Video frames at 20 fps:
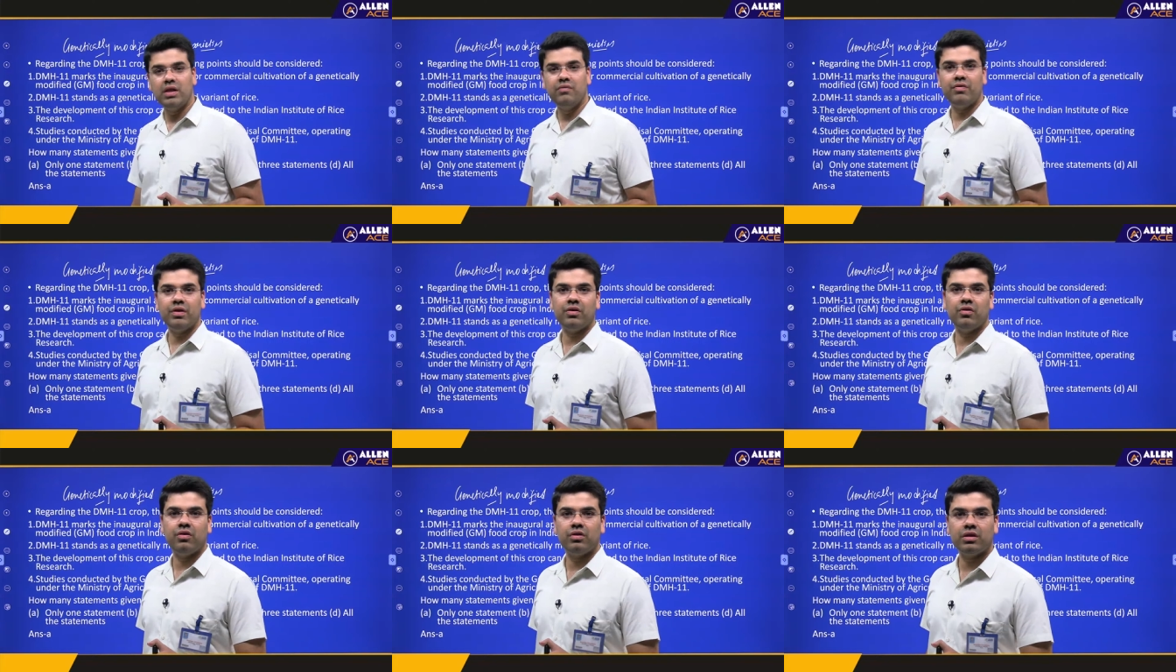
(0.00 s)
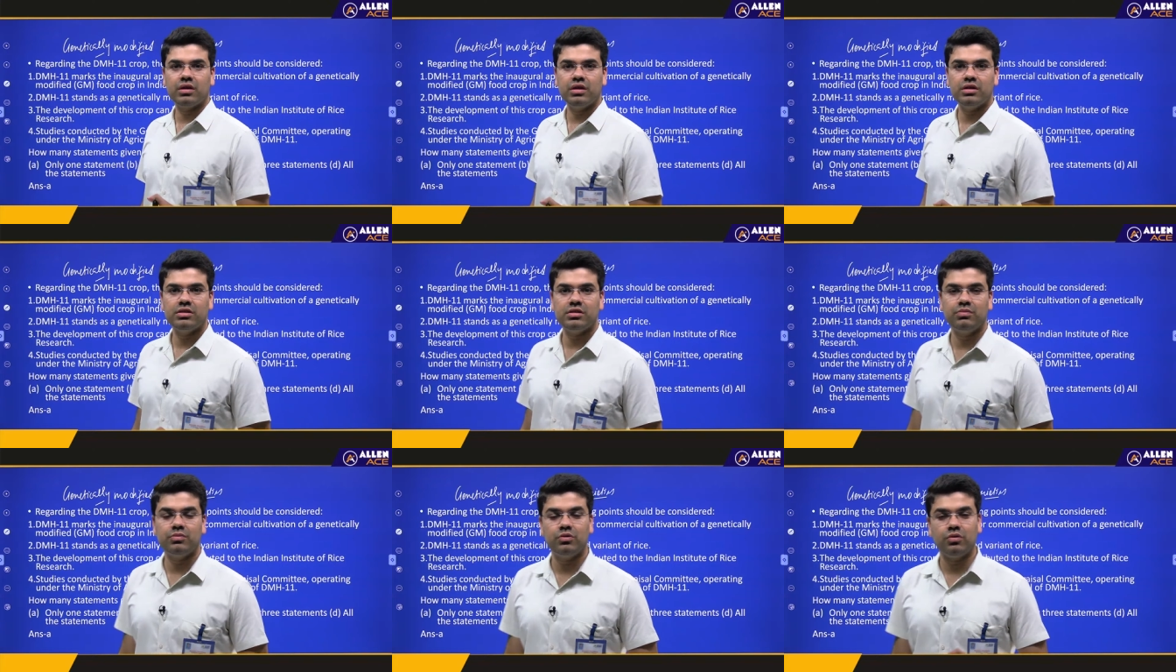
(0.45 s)
living
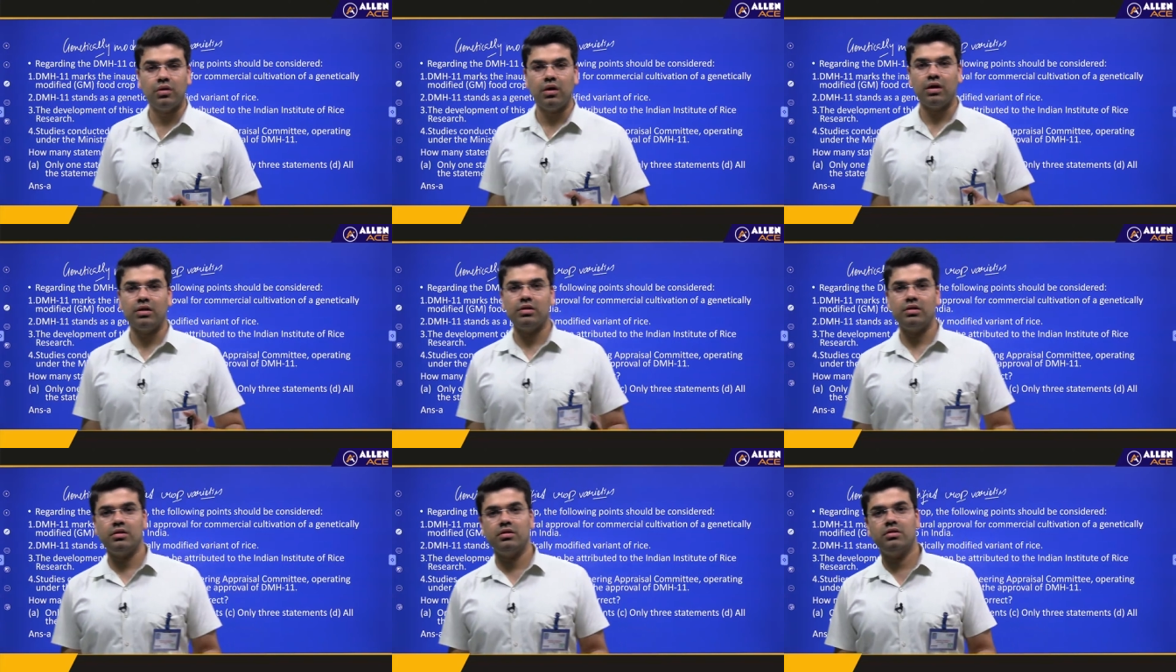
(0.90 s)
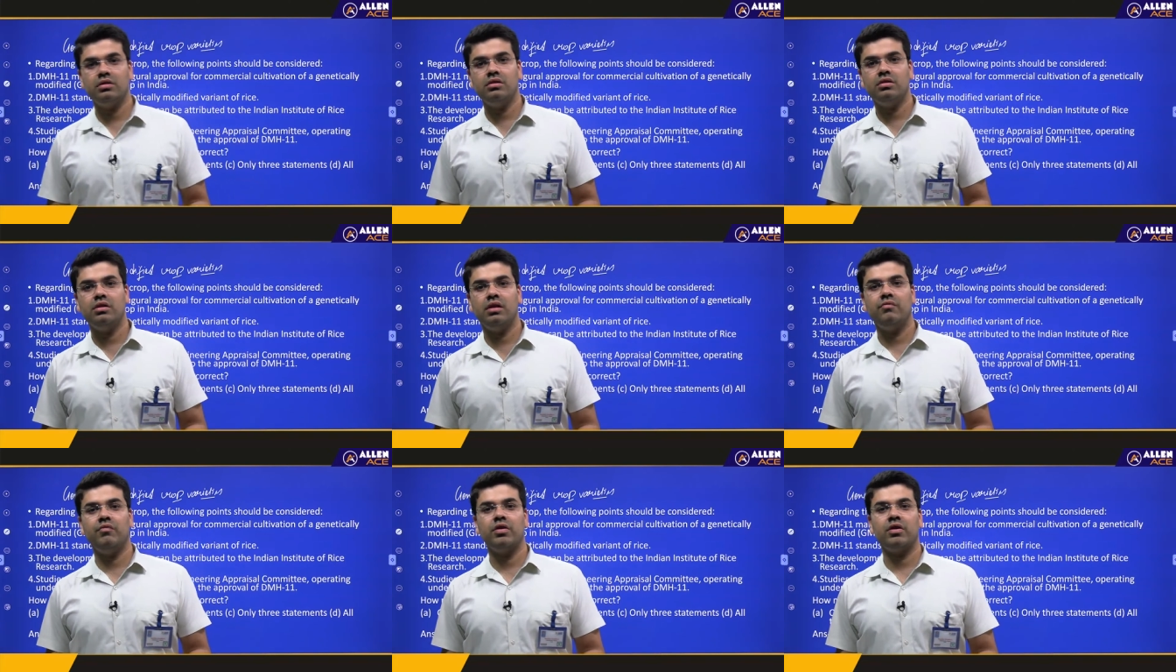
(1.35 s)
organism to another
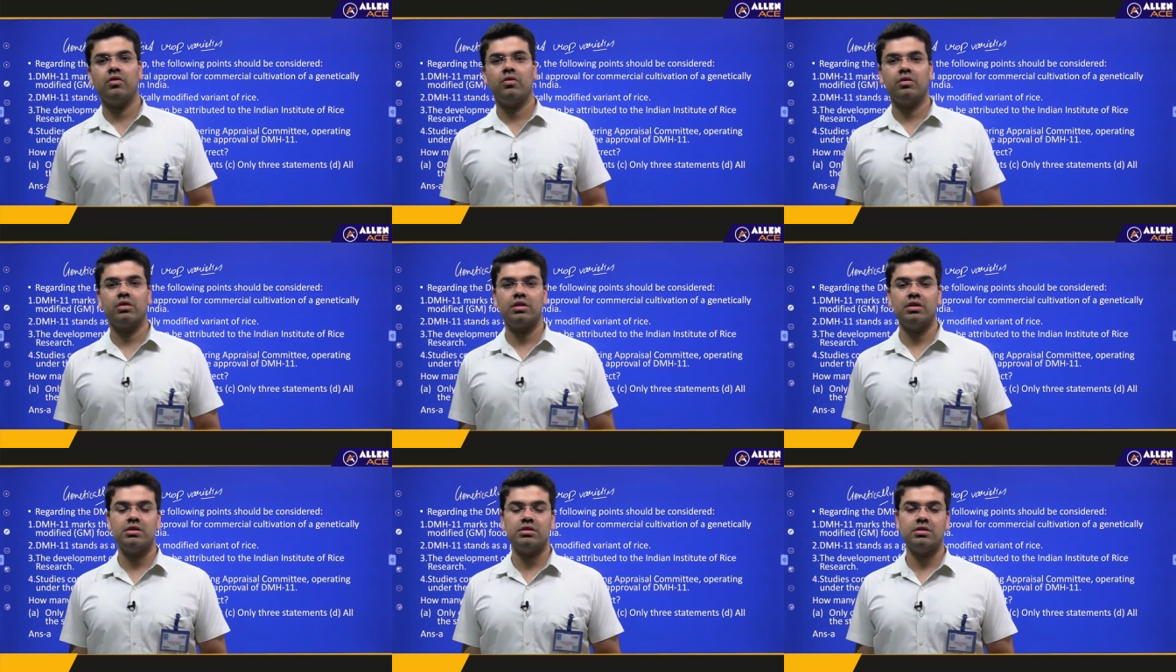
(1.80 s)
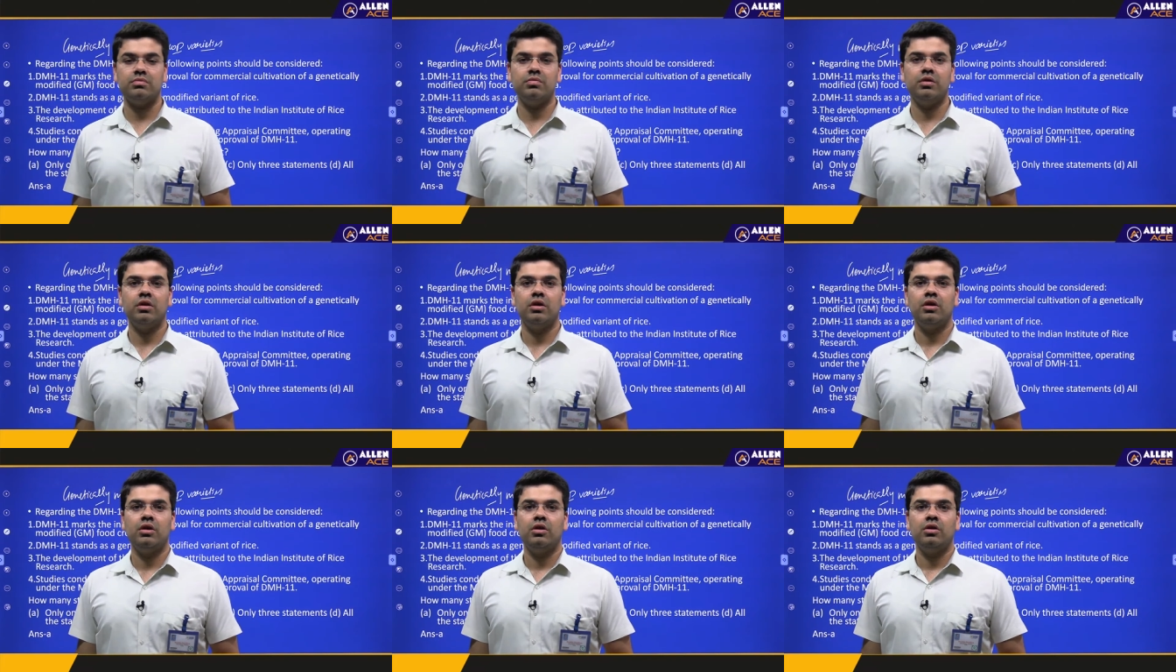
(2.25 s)
living organism
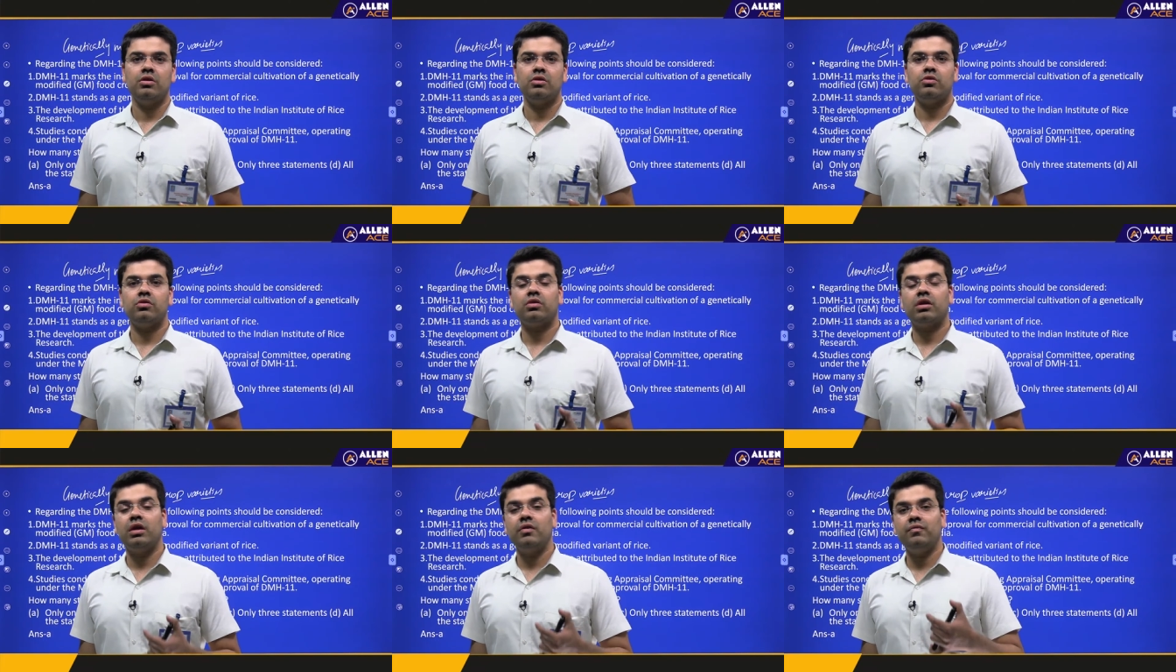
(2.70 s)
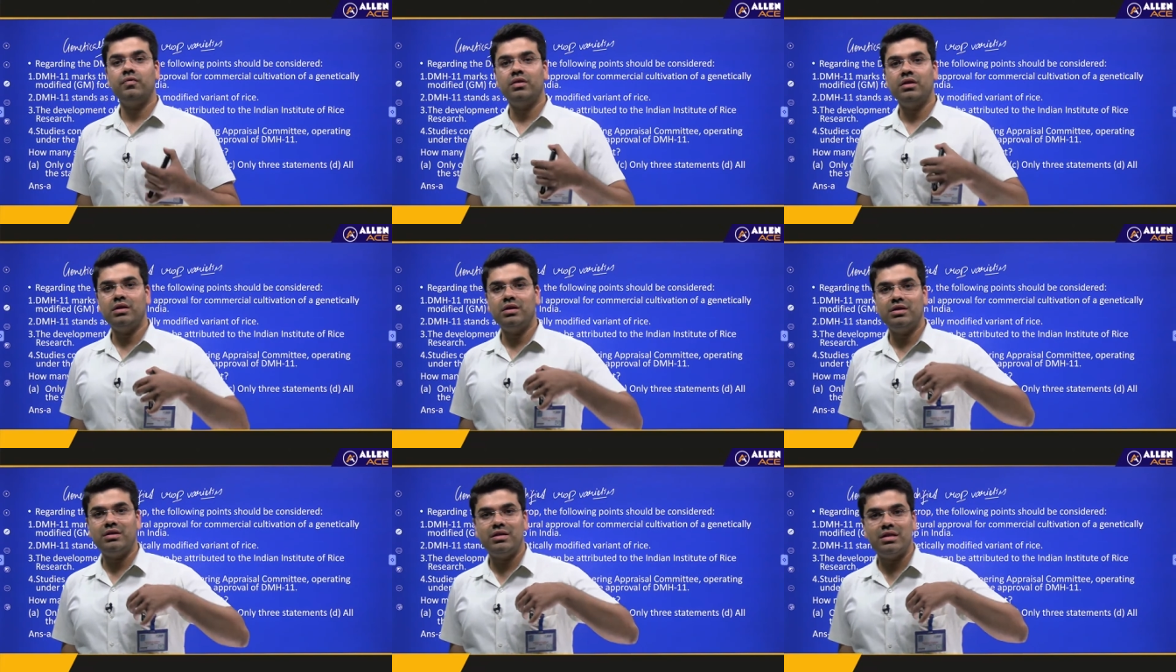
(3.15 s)
to give
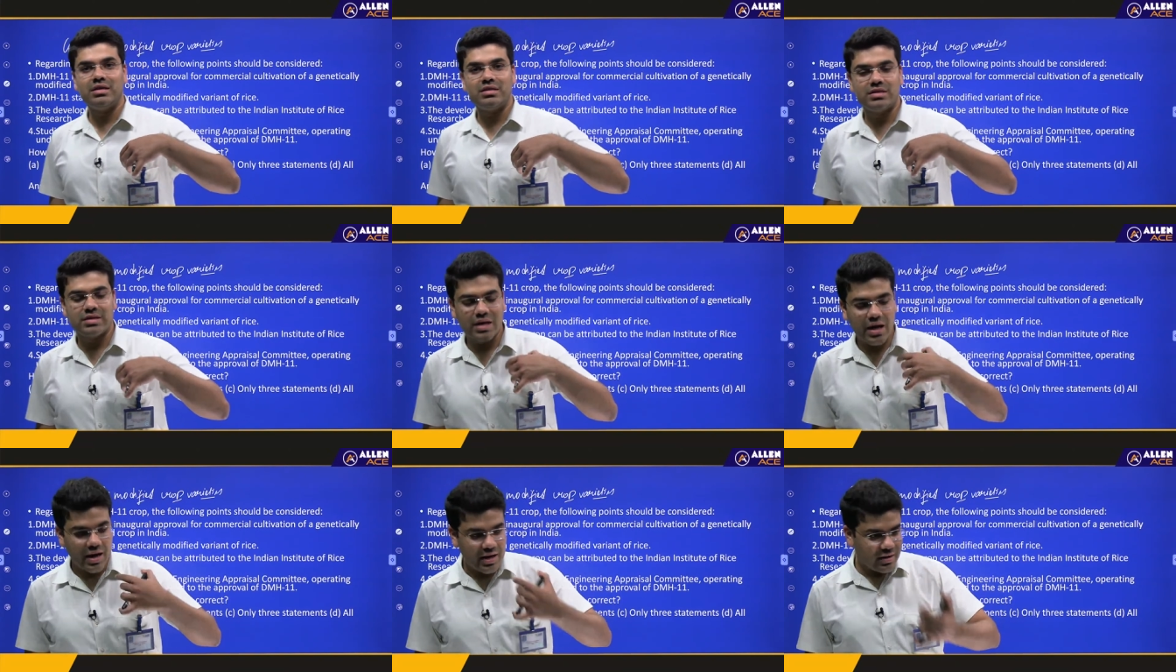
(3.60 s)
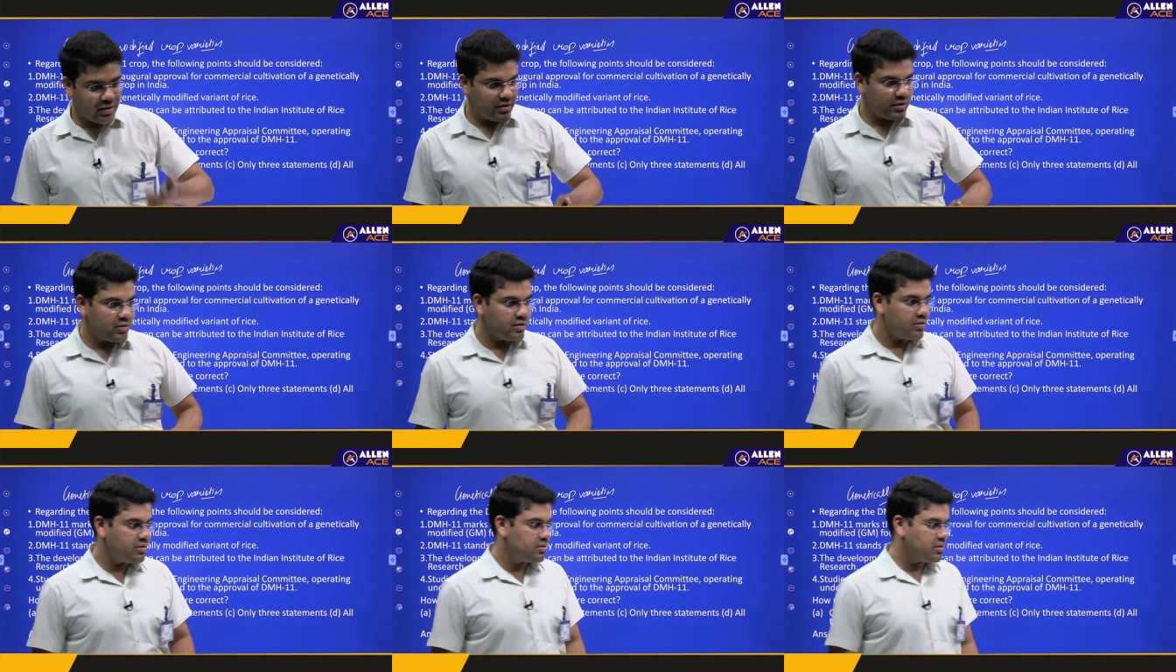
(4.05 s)
the
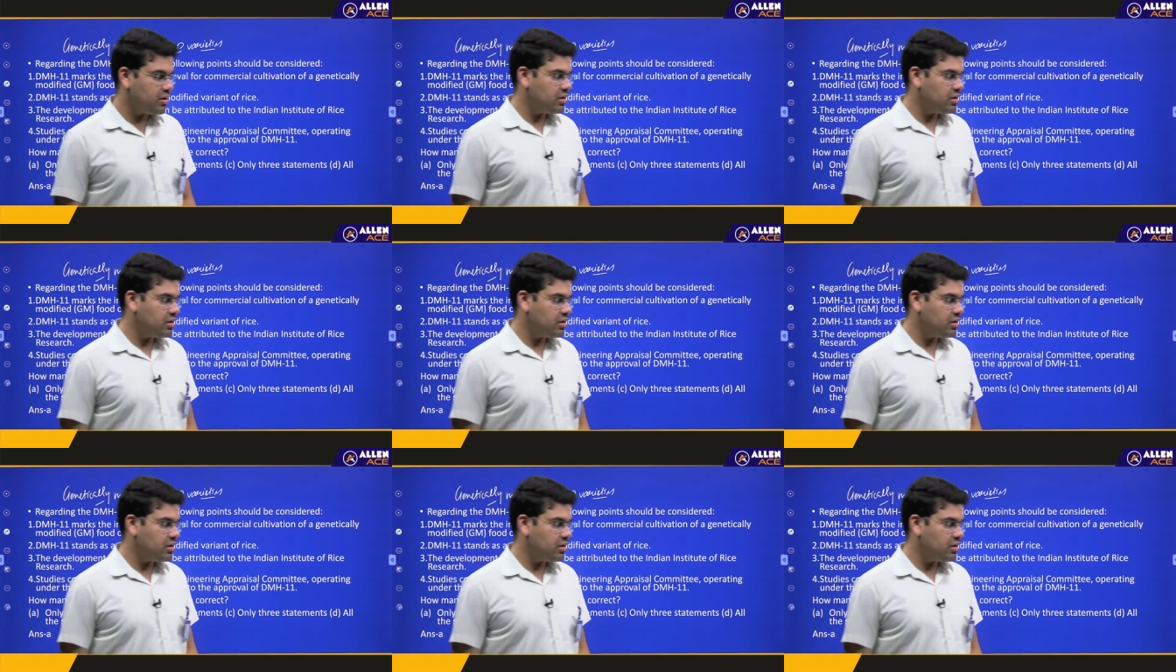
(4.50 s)
desired